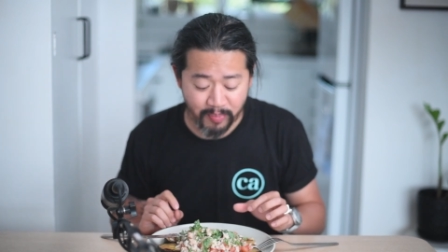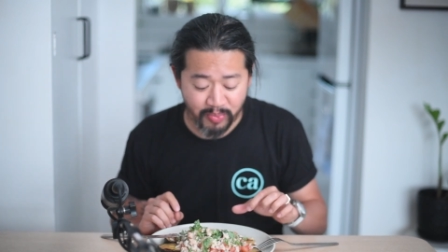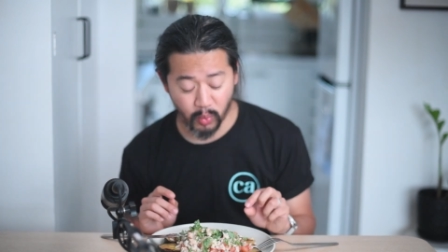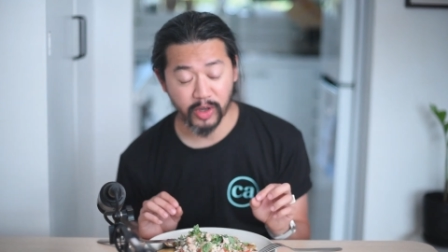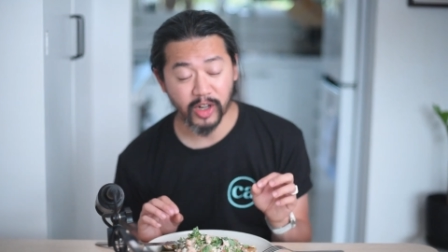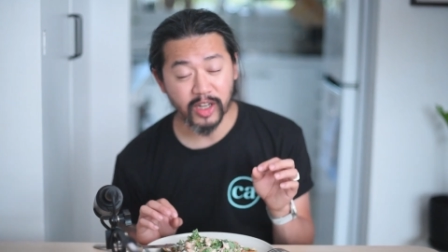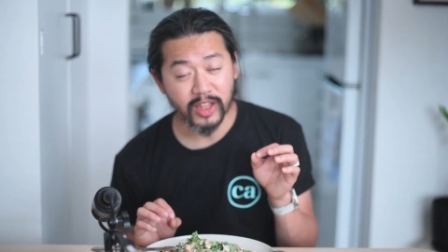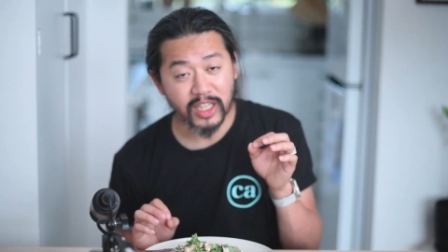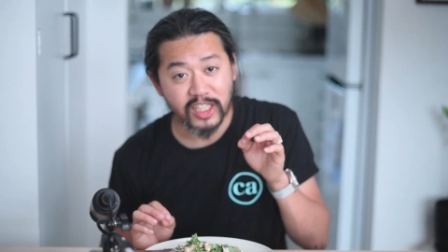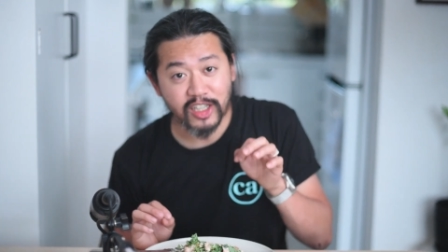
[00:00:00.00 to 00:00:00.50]
We've
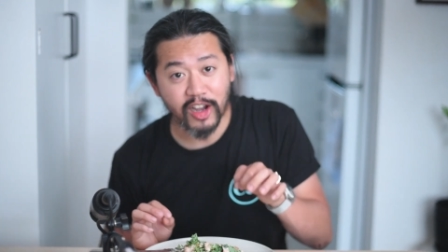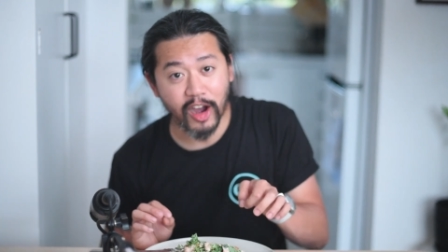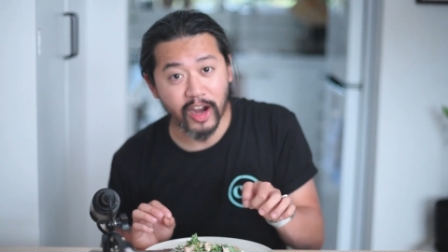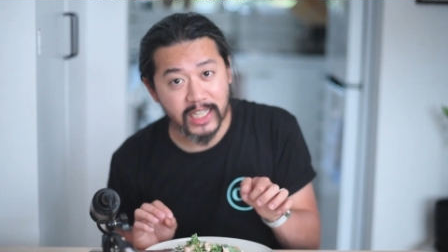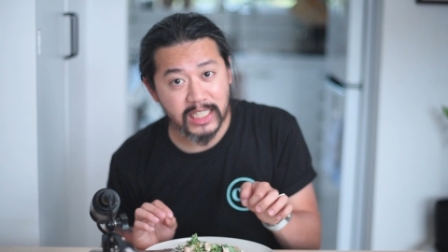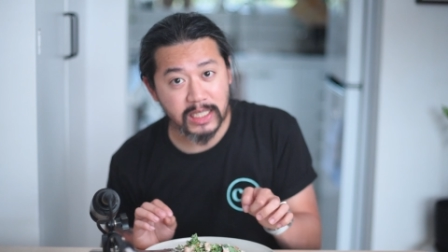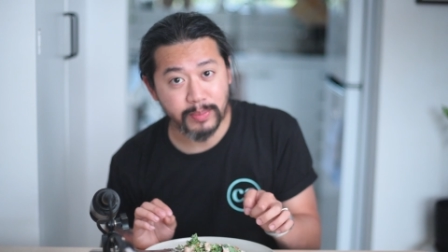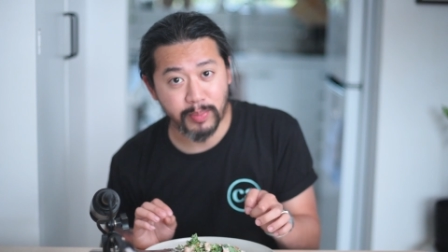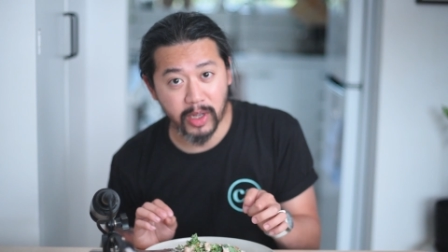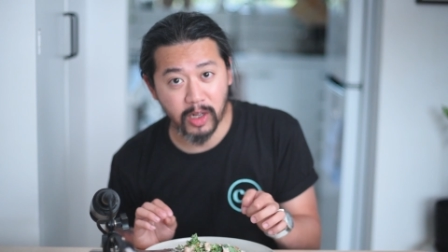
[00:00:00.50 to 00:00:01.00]
got the
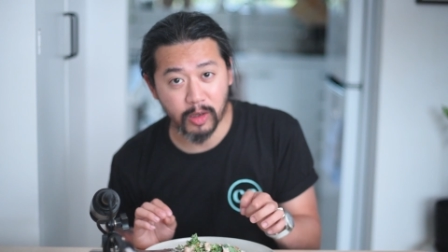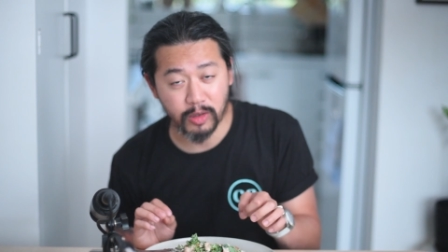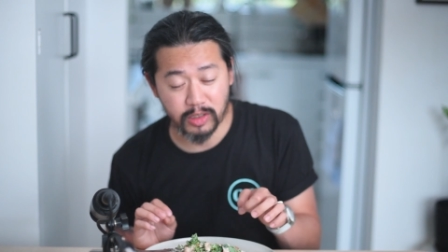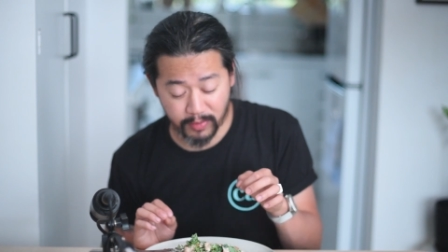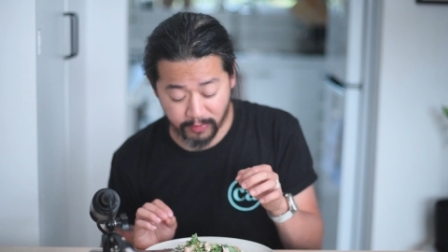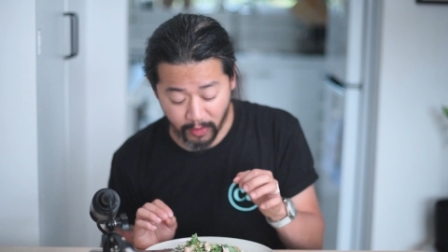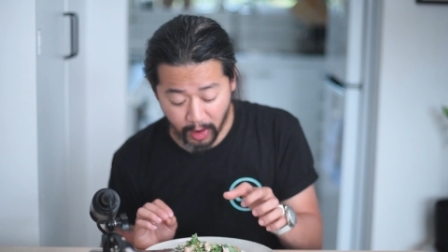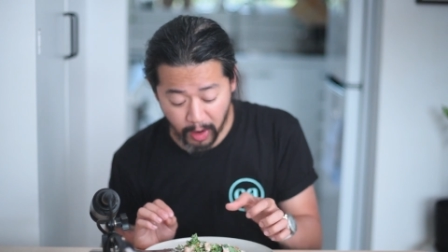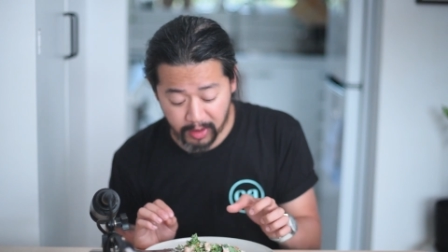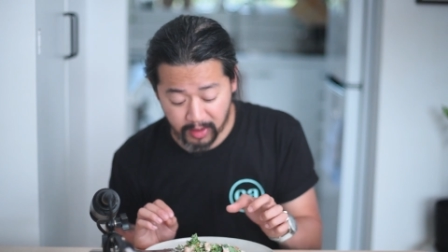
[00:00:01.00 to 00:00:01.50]
tiny speckles
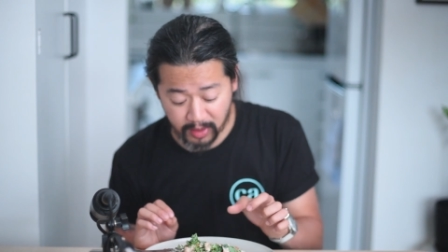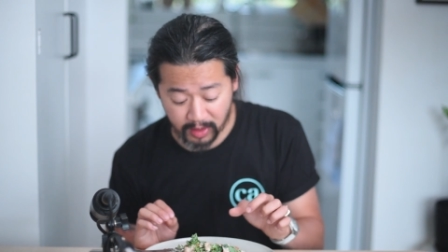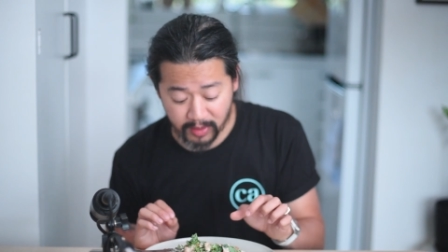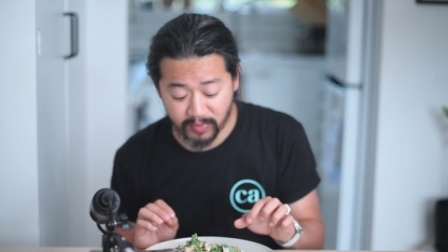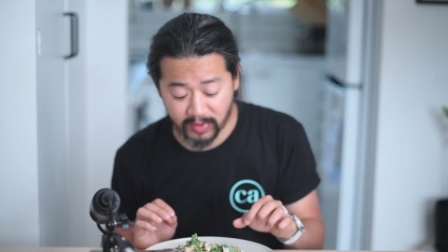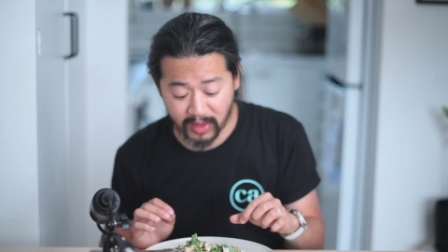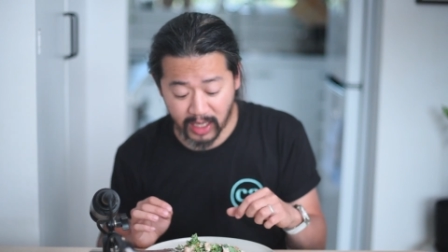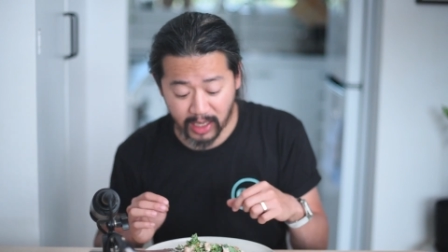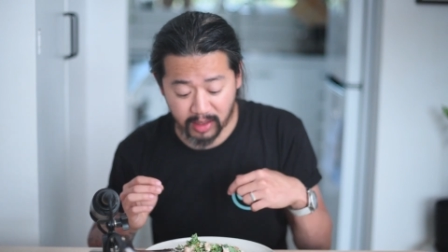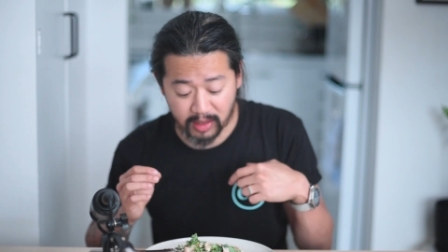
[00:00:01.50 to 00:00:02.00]
of
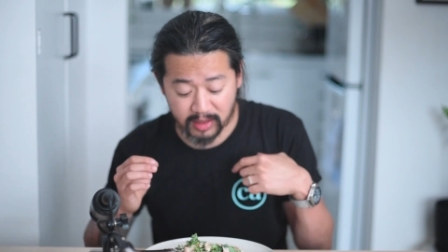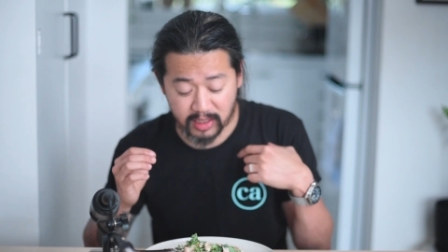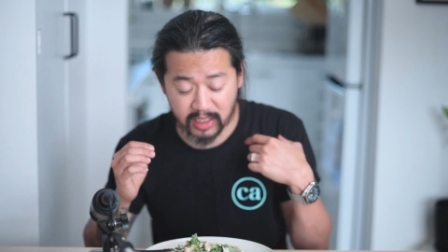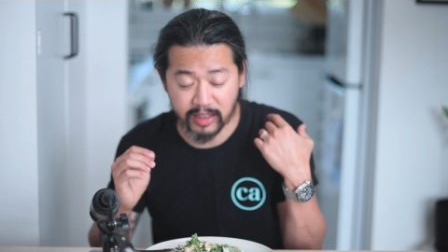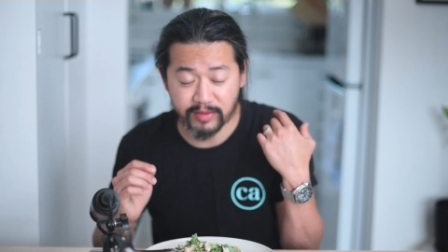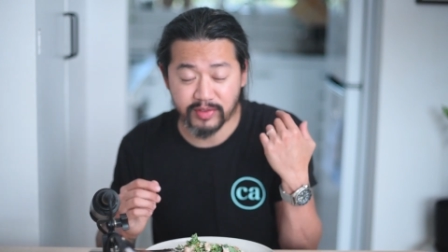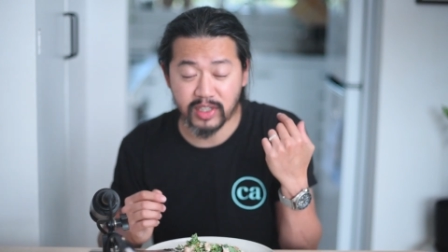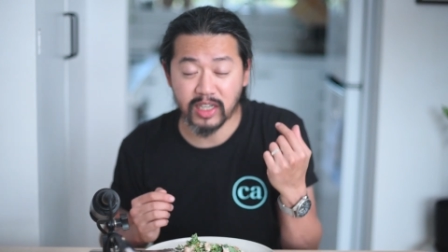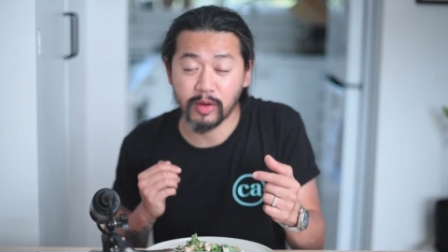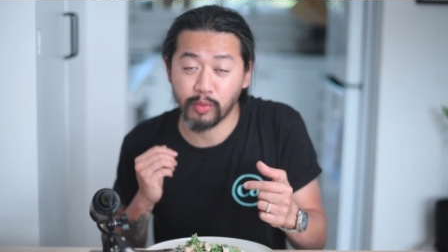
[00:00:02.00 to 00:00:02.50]
onion that
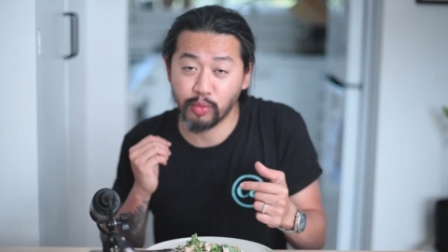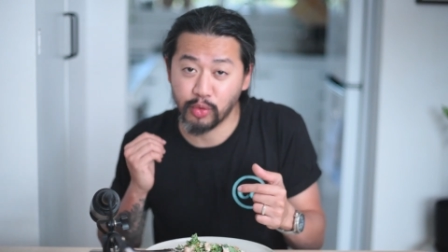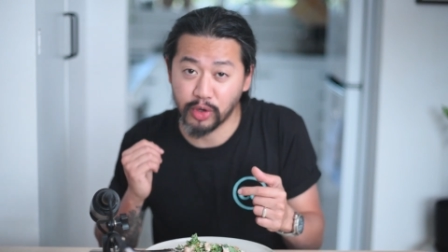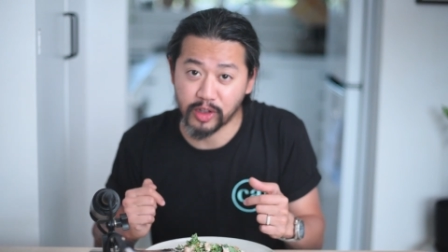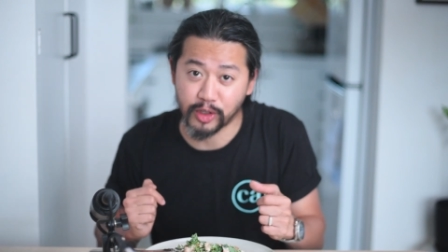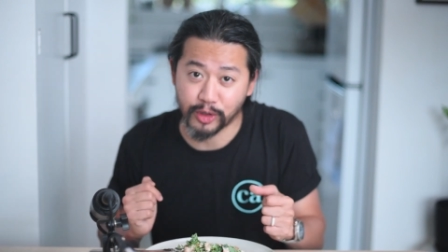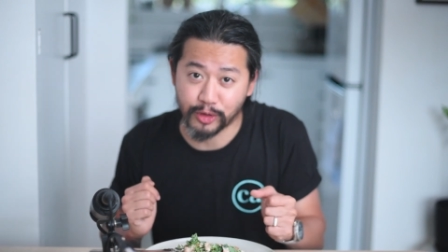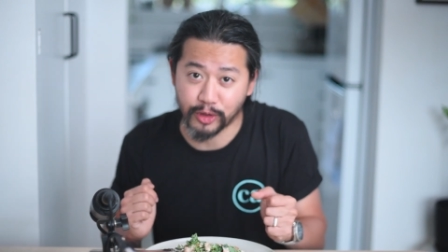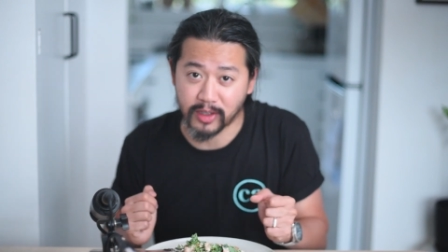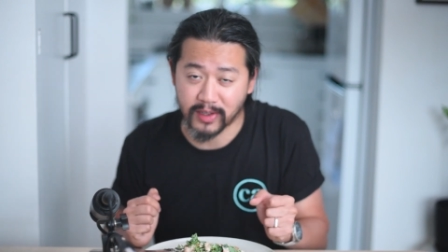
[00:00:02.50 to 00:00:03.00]
gives it a
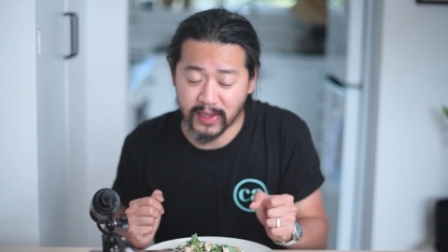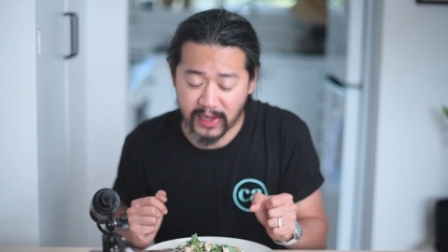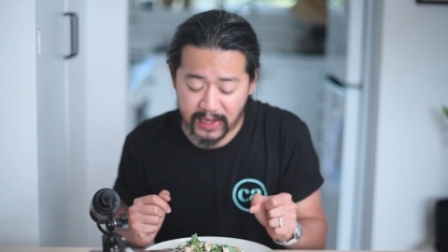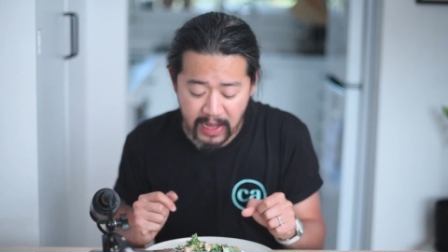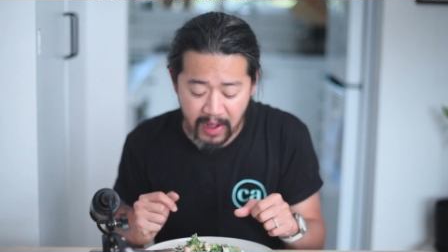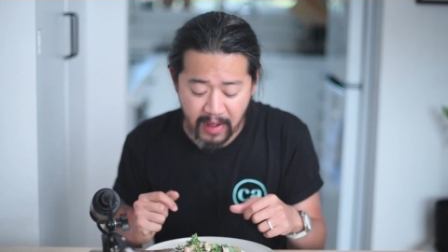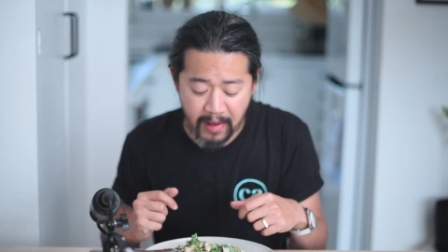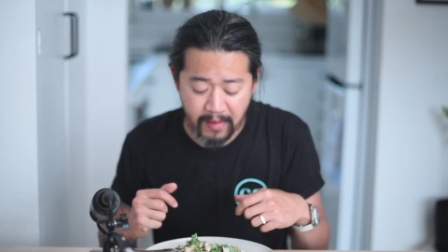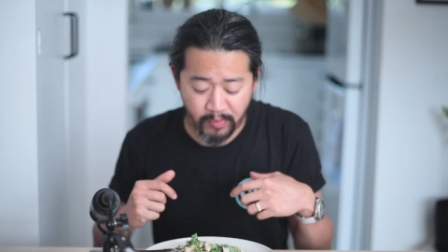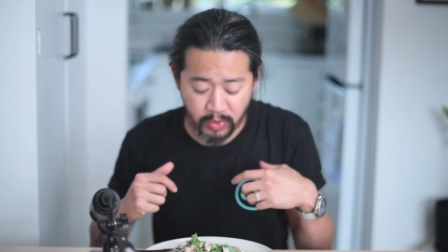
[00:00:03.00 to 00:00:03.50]
really good kick.